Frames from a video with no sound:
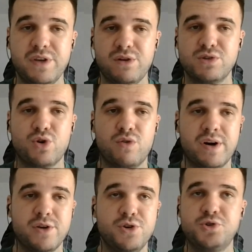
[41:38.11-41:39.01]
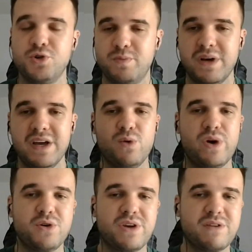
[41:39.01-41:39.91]
videos over YouTube
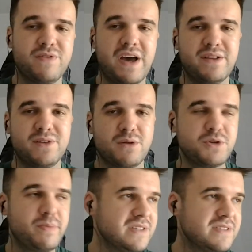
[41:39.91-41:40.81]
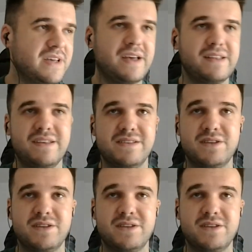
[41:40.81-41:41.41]
where you can find dropshipping is dead.